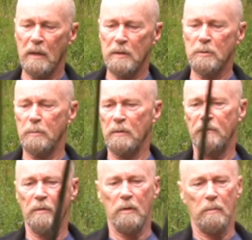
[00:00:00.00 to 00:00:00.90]
That should be
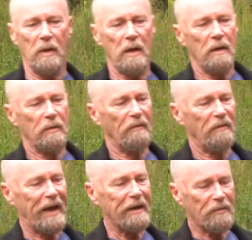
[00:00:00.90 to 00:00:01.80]
firm. The
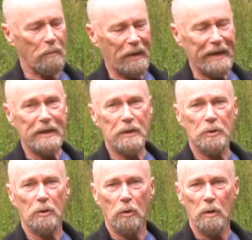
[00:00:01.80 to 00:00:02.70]
flat of the blade
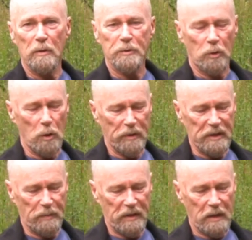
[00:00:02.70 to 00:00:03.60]
should almost
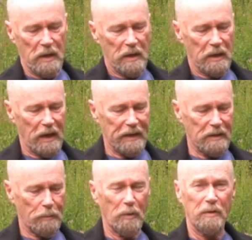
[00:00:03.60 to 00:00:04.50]
always be lined
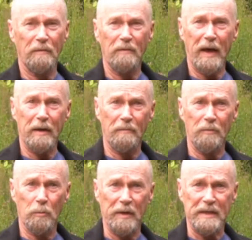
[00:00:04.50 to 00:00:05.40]
up with the flat of
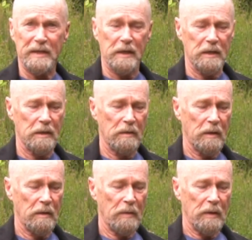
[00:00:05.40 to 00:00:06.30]
the wrist.
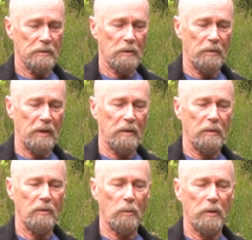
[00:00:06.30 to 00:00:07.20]
So that,
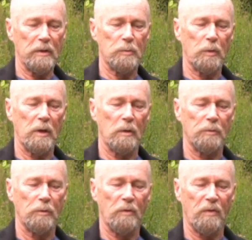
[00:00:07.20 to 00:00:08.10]
in other words, we
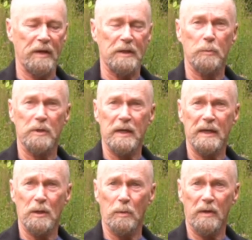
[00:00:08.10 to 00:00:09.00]
don't do this, which
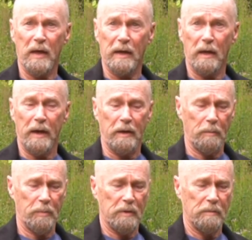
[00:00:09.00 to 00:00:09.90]
takes away that lineup.
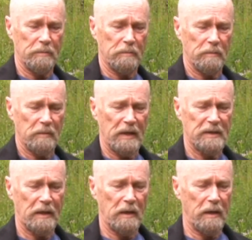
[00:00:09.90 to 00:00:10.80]

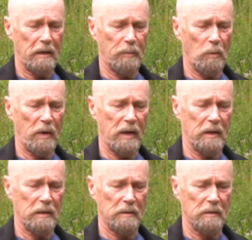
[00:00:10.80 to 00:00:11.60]
Takes that lineup away.